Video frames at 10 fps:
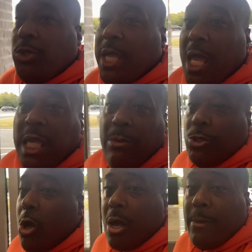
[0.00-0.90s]
can't keep
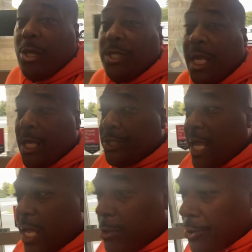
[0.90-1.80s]
talking about Deion
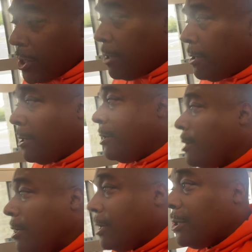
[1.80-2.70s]
Sanders.
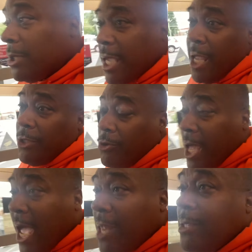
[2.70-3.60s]
You can't do
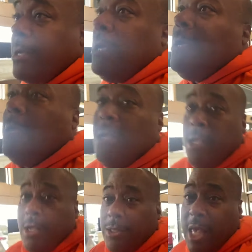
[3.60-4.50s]
that.
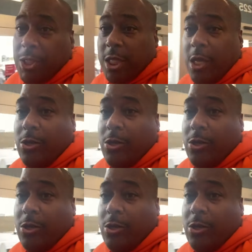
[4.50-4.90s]
That's getting